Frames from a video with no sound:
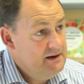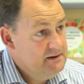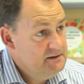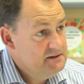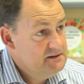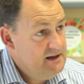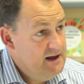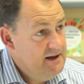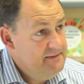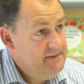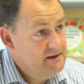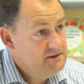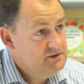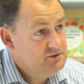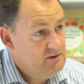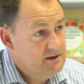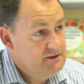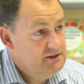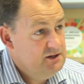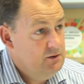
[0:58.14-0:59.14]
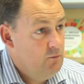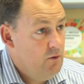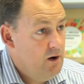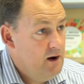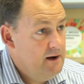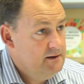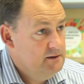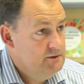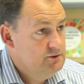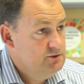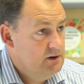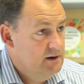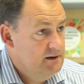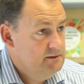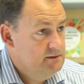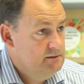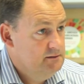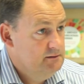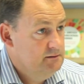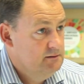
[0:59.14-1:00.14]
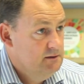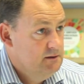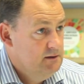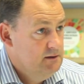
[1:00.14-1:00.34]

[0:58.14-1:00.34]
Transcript: understand that strategy. Why are you trying to